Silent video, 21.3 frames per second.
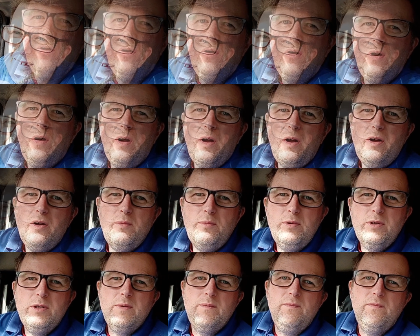I hope
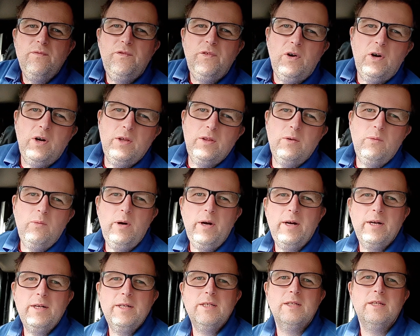you didn't find the way
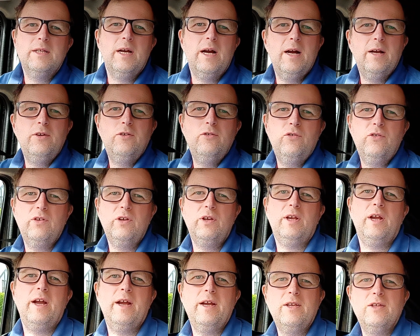I did that using
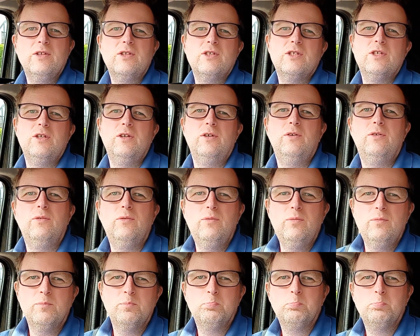canes too